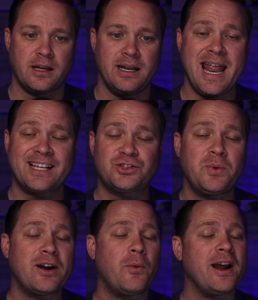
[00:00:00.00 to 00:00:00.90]
Next
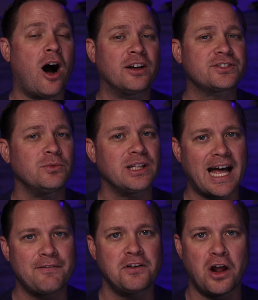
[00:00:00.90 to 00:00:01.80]
week, we also will
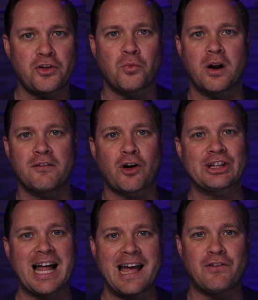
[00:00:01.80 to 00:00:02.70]
have another one of our live